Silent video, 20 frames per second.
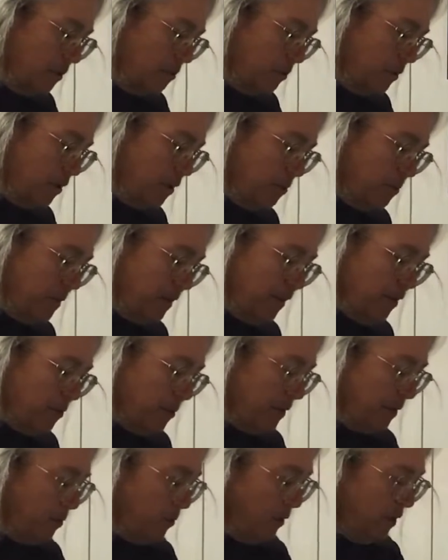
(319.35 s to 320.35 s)
put them in here,
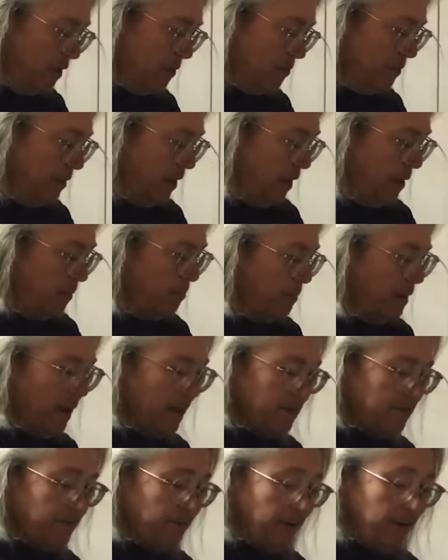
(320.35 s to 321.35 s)
but you want them
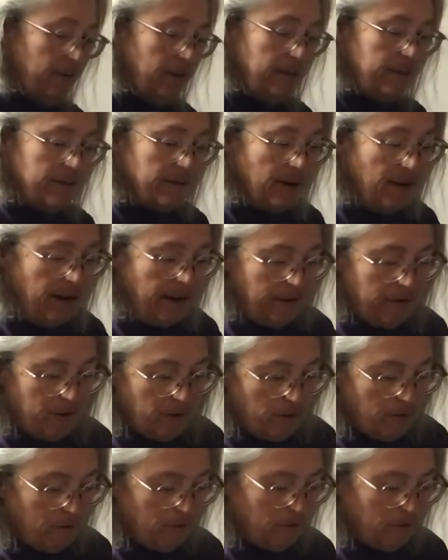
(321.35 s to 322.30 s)
packed fairly tight.